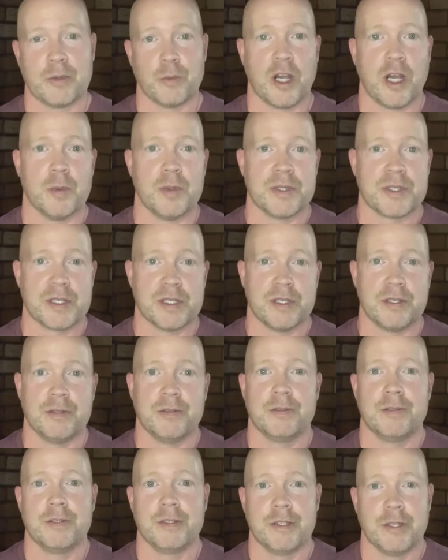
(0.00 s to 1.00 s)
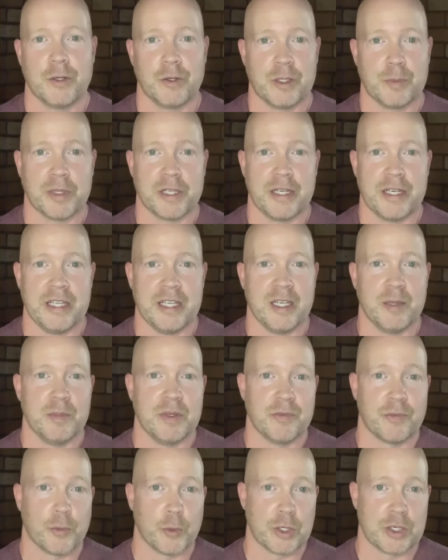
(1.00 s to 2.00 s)
Robinson, you know, he played him
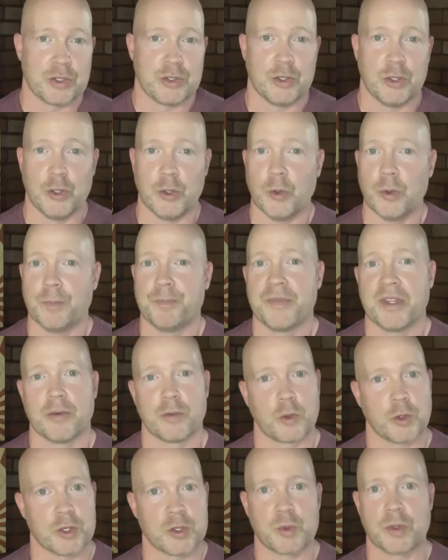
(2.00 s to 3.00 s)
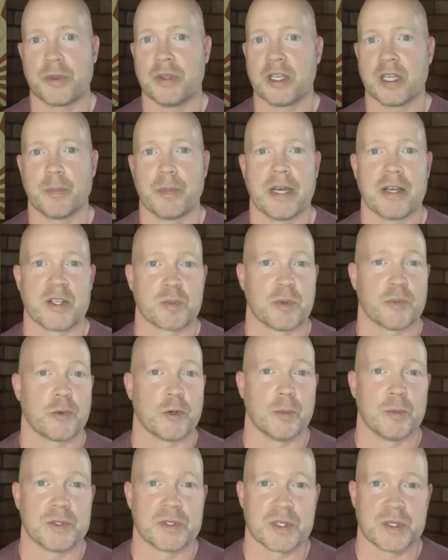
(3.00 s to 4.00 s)
in 42. And of course, we think about his
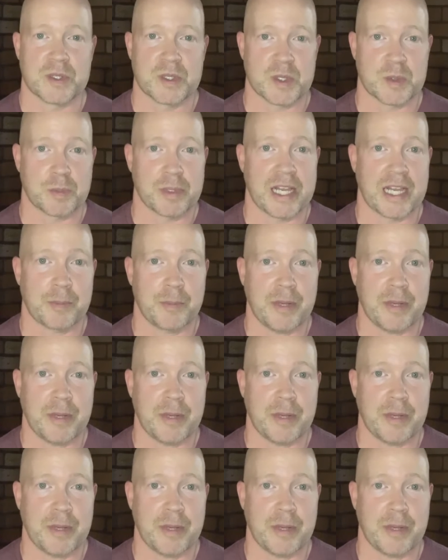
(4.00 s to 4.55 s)
performances as Black